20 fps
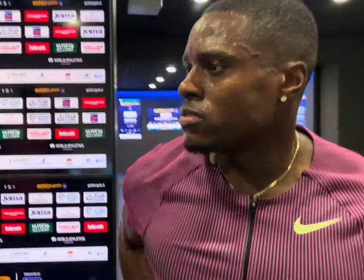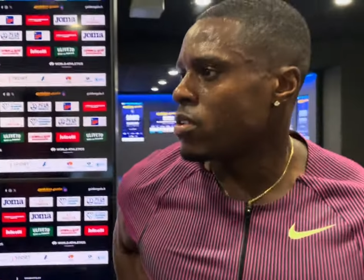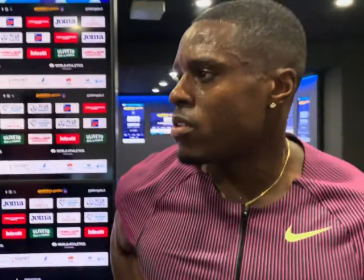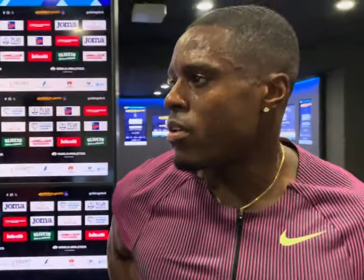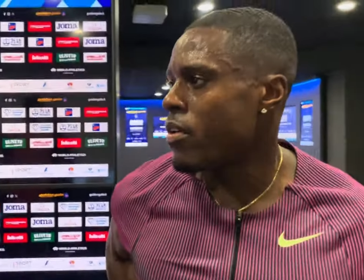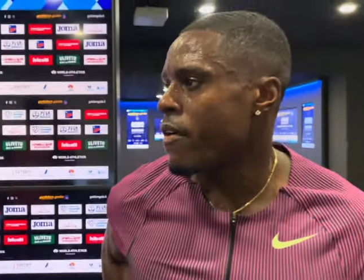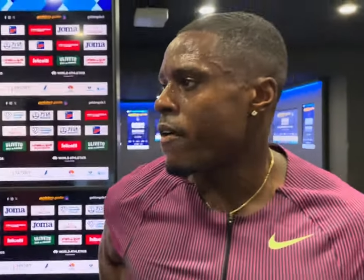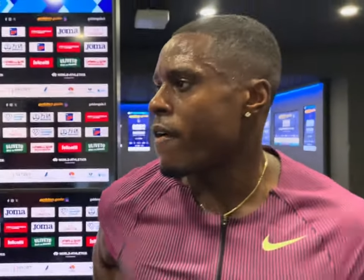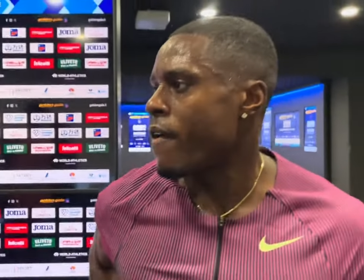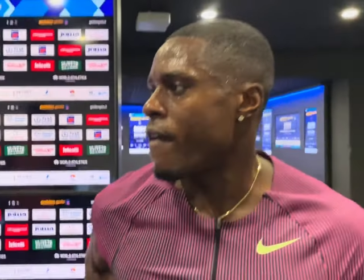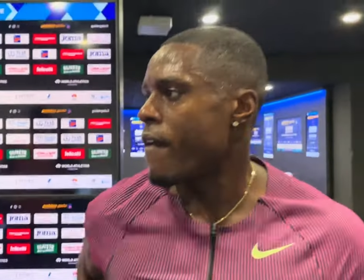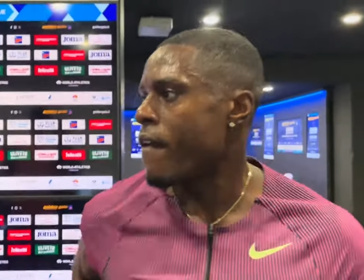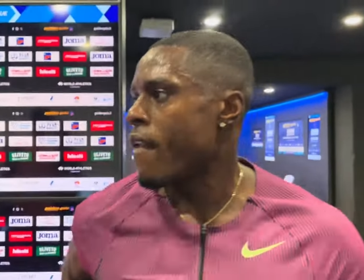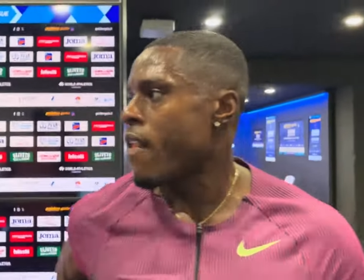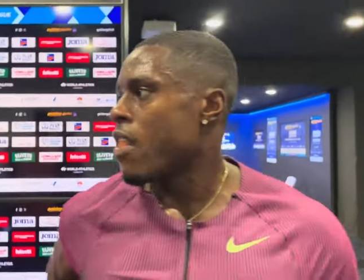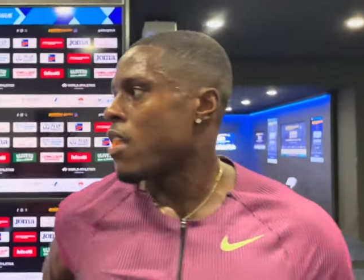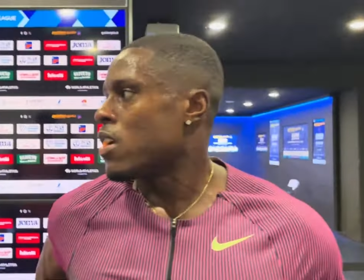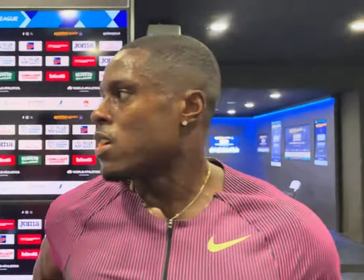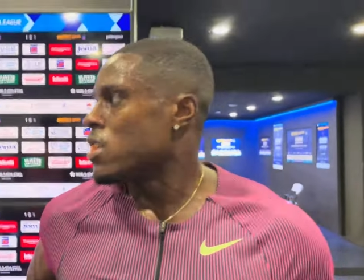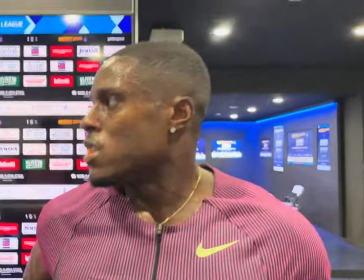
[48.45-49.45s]
planned to
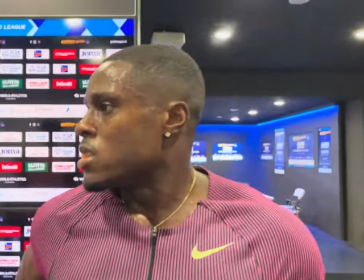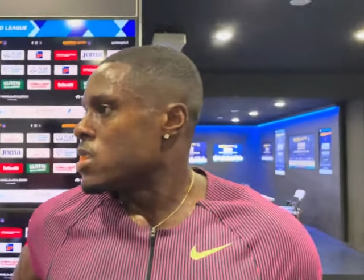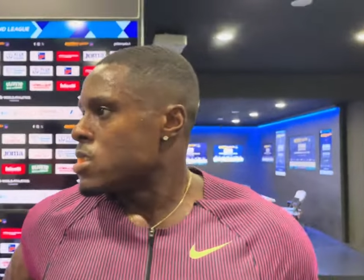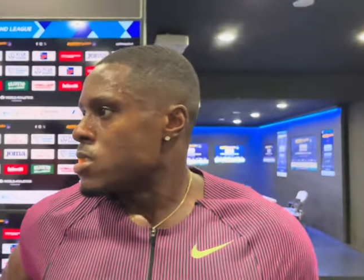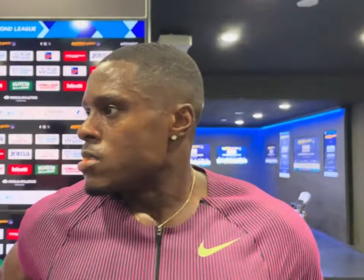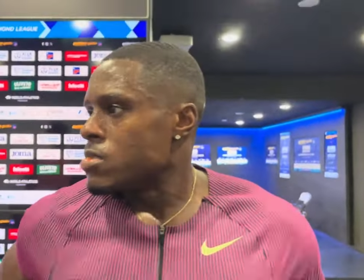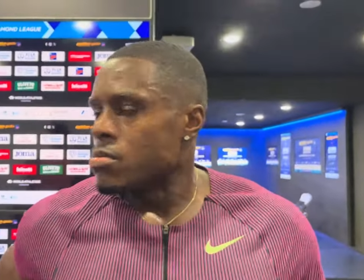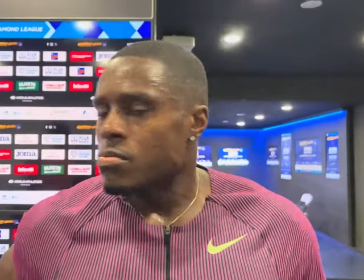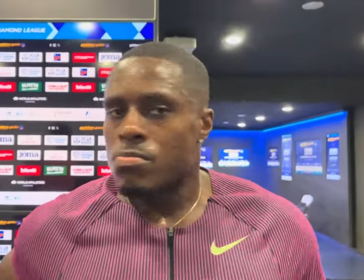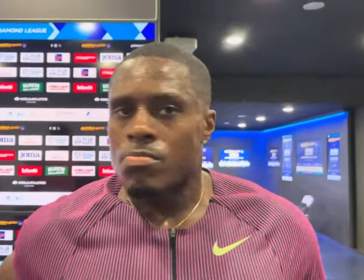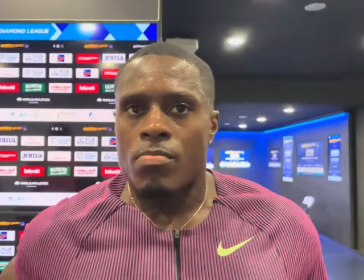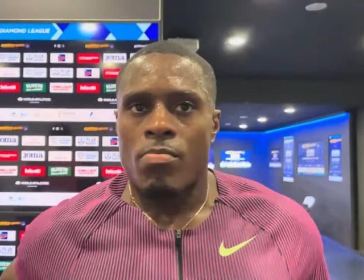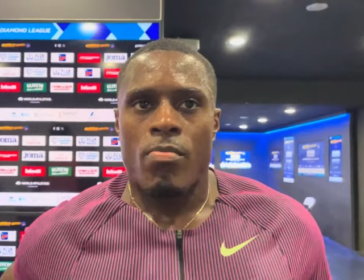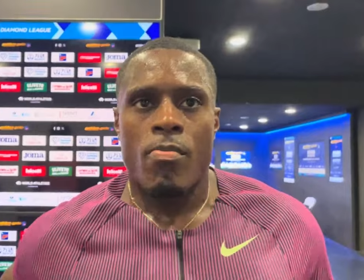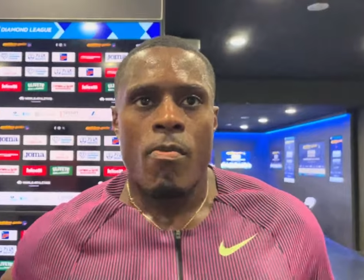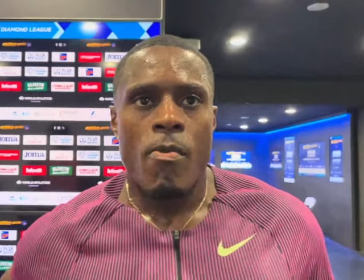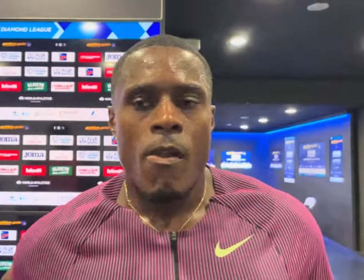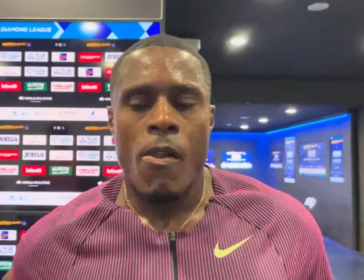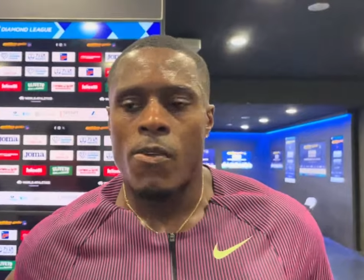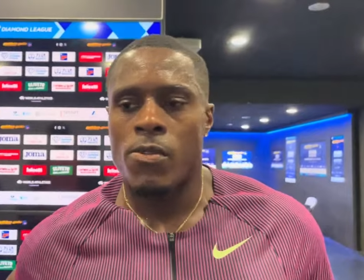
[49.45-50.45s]
bounce back from his
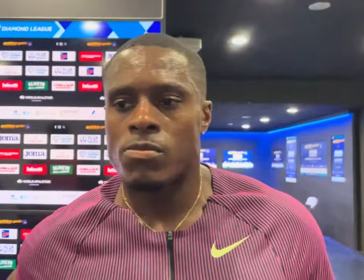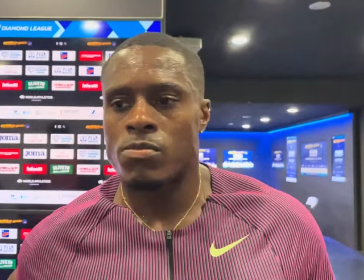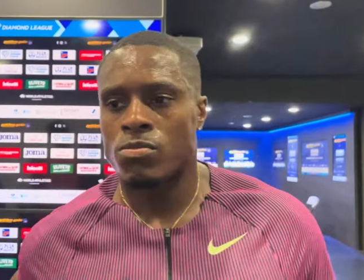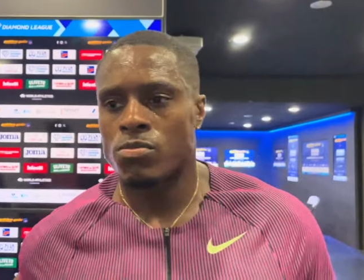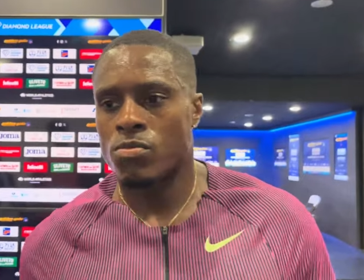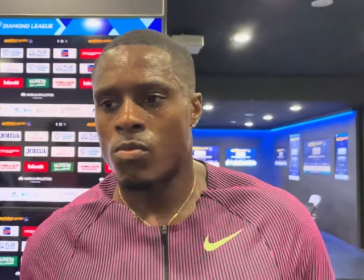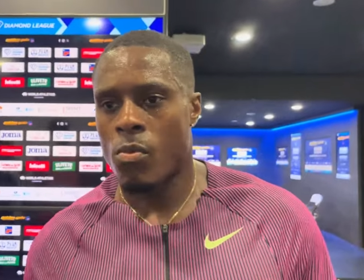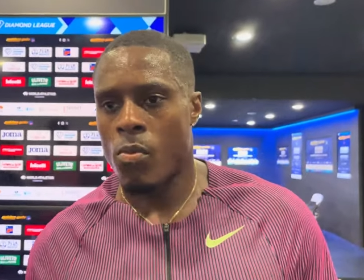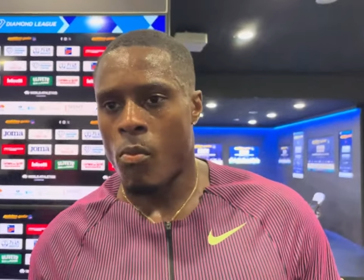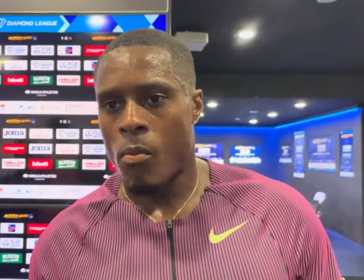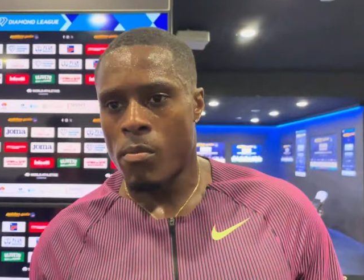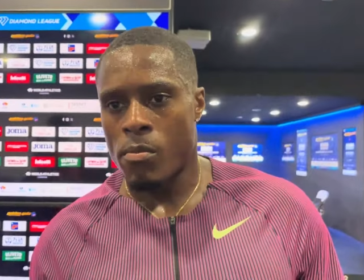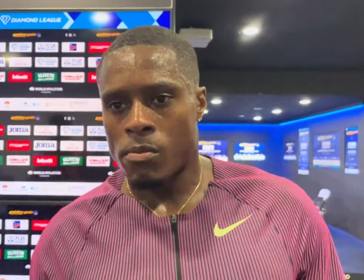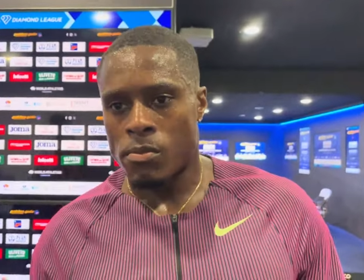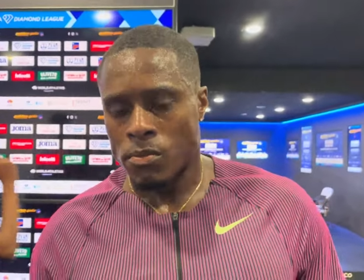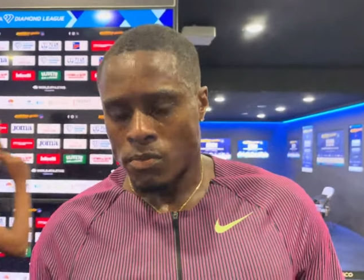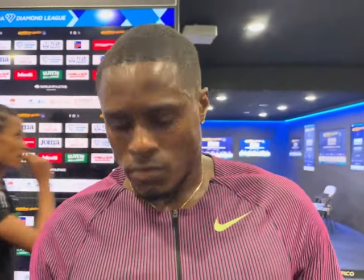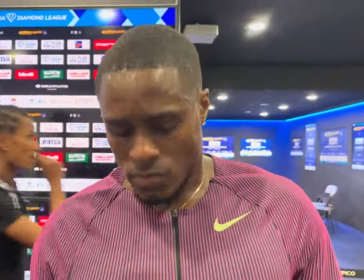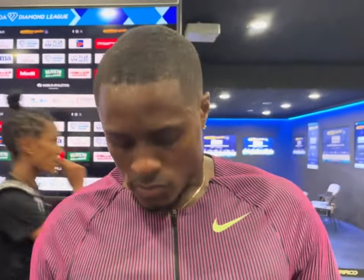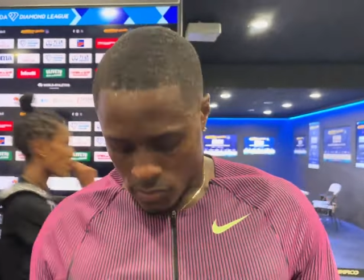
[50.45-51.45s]
Olympic disappointment
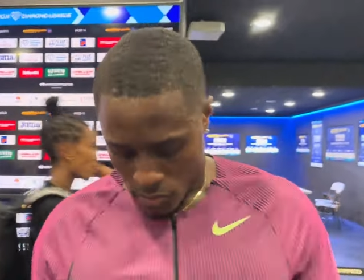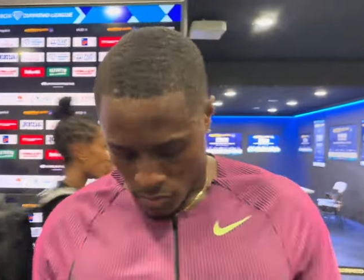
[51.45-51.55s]
with a